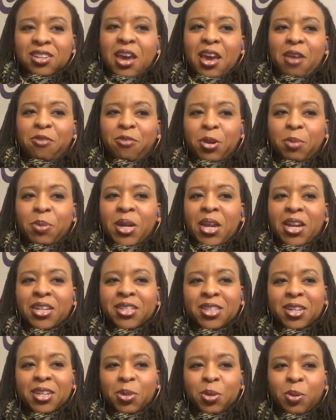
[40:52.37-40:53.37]
everybody
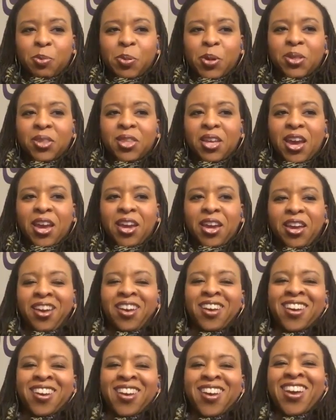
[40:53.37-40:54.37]
has another birthday.
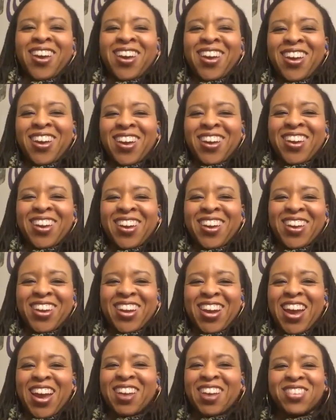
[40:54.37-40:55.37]
I
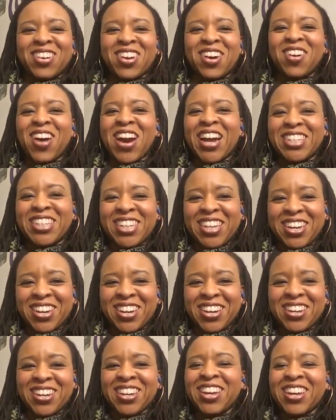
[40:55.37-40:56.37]
have no
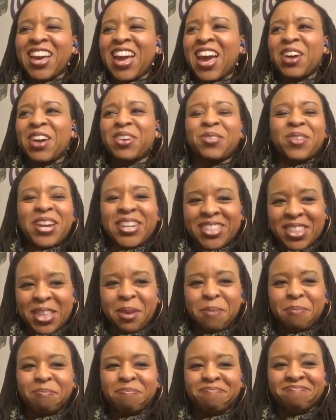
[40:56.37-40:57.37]
idea how to raise
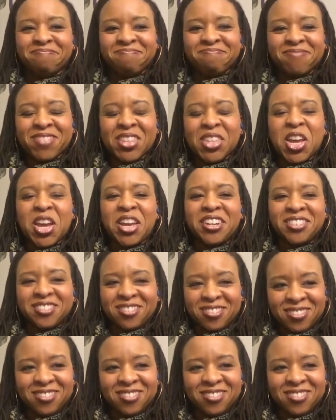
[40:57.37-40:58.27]
them. None.